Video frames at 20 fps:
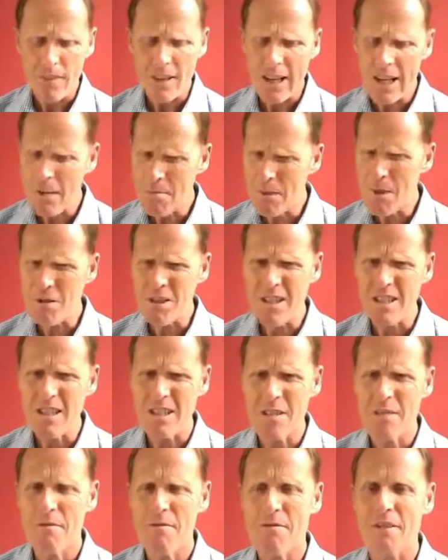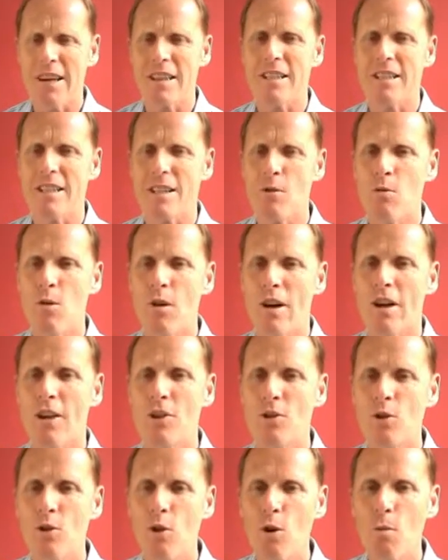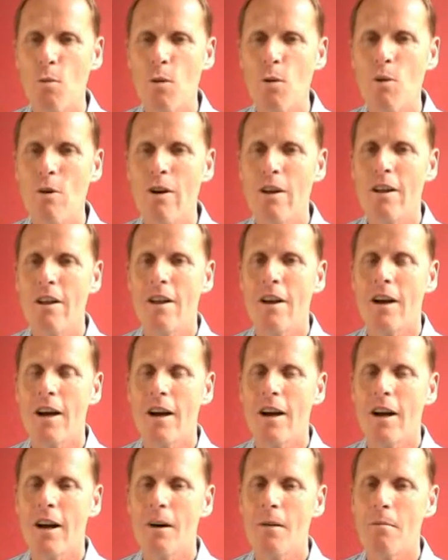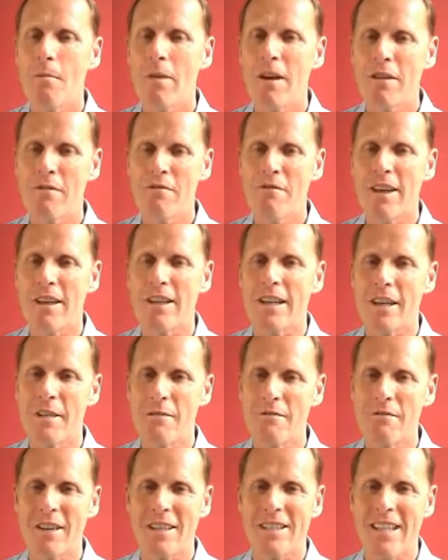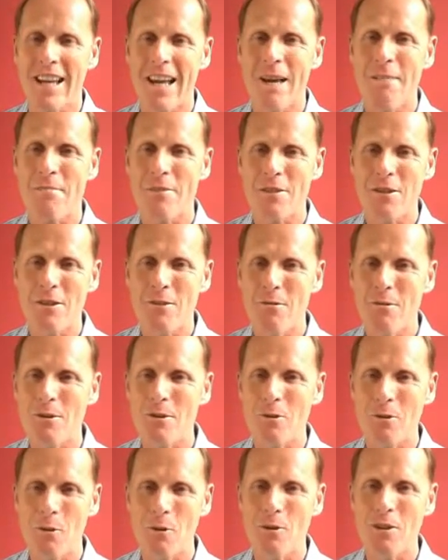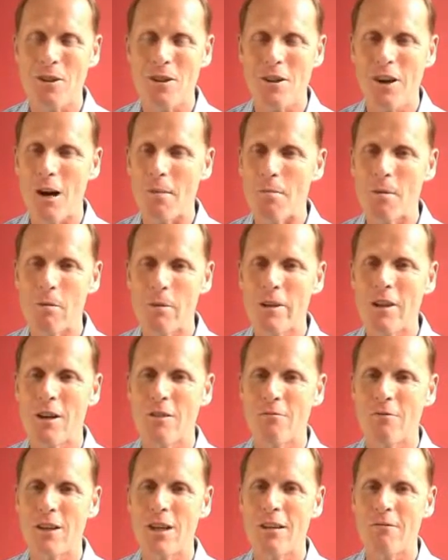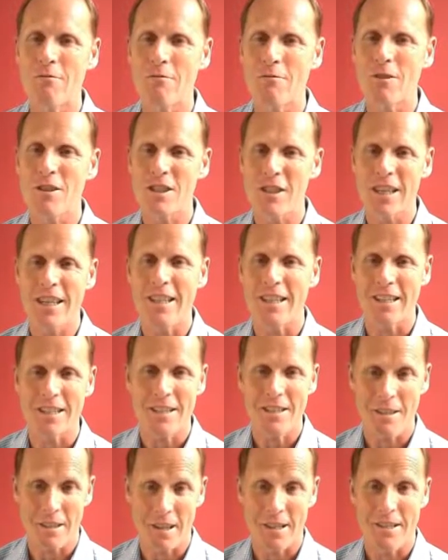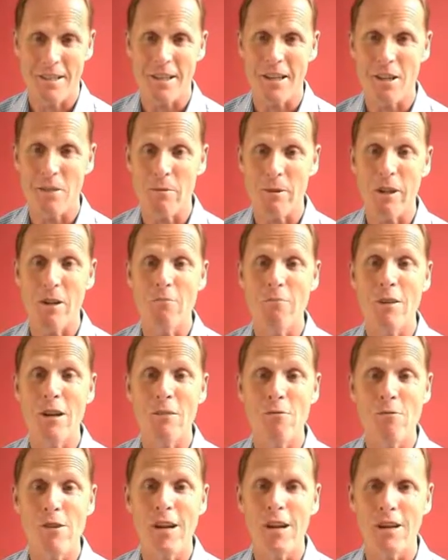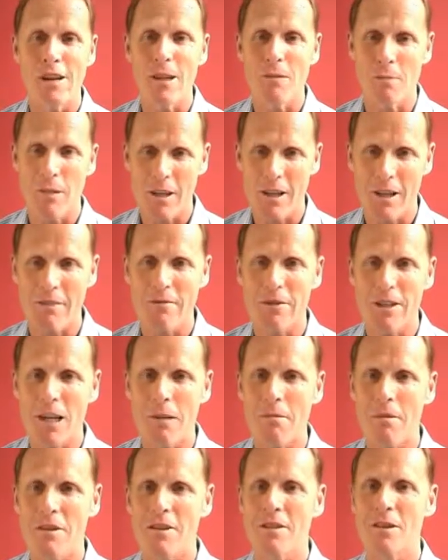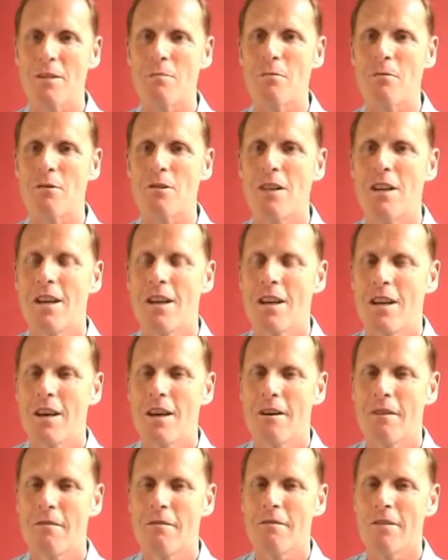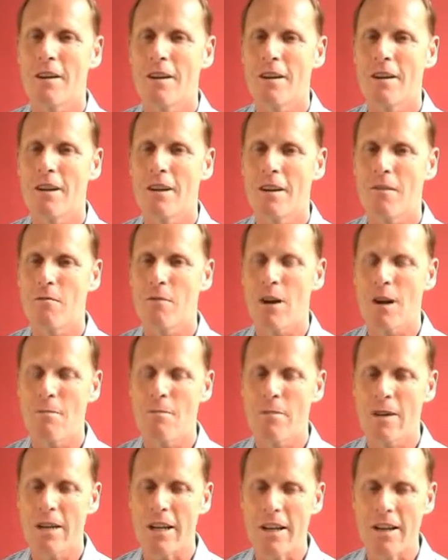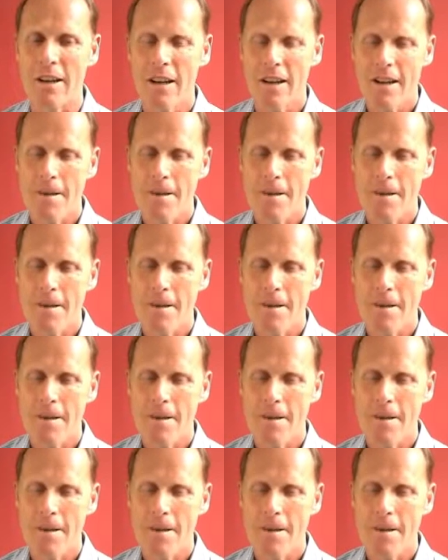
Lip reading: Hypnosis is in fact quite a normal event, and in fact it happens to us all the time, but we don't really see it as such. We don't really realise. But I'll give you a couple of examples of what I mean.